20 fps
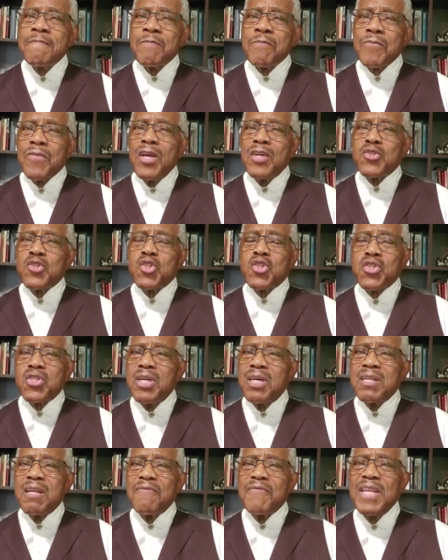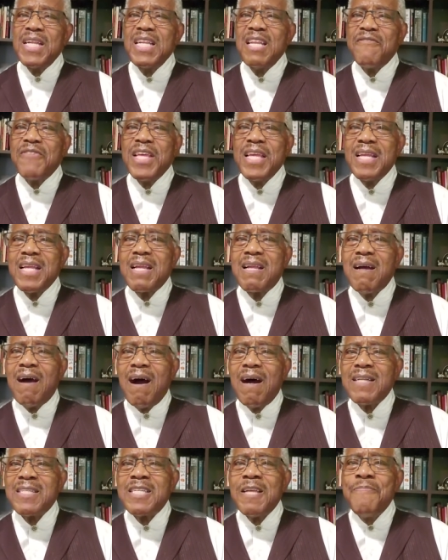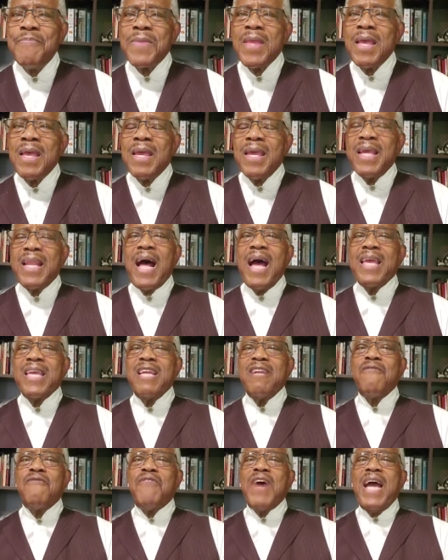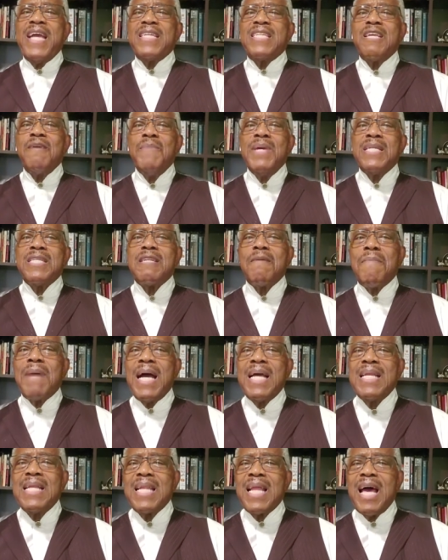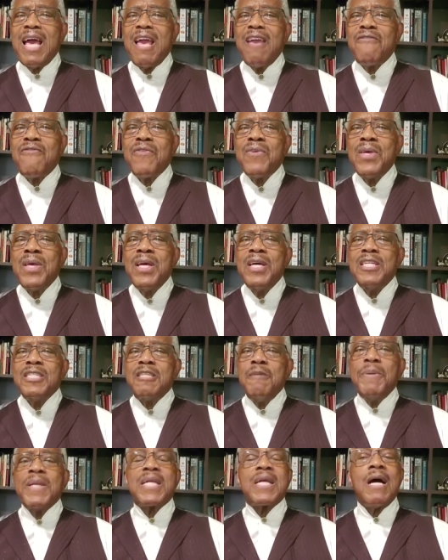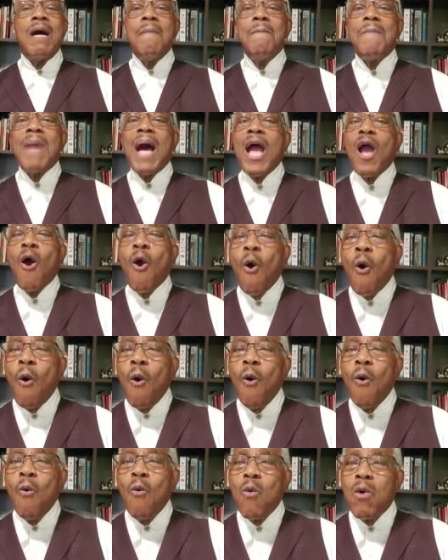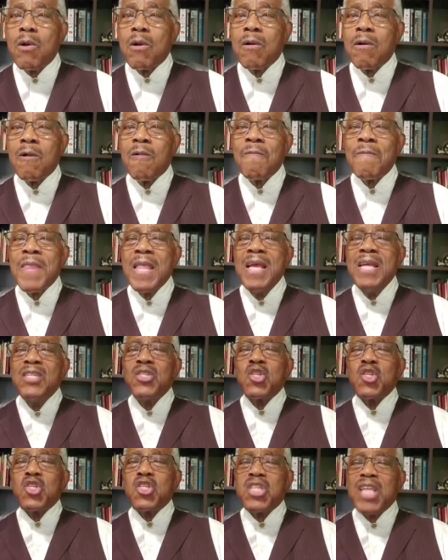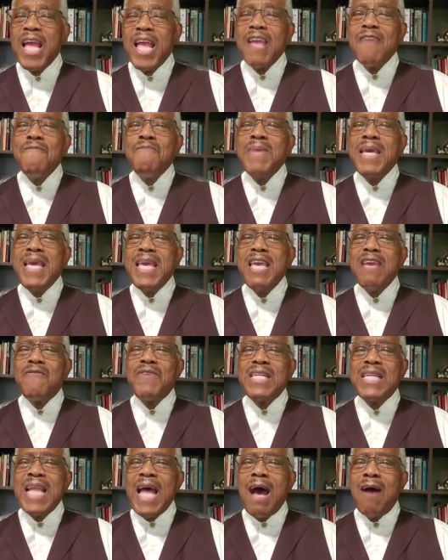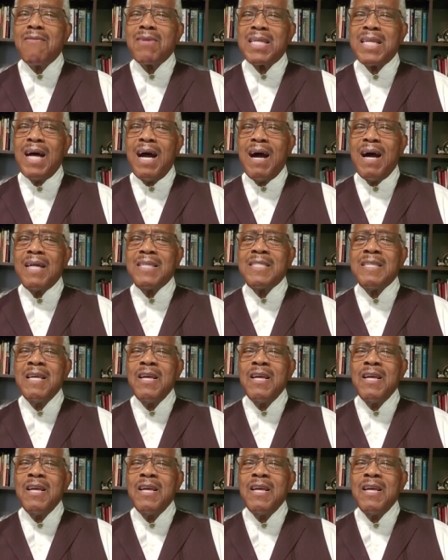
the Son of the living God, and I invite him into my life to become my whole world. Save me even now, God,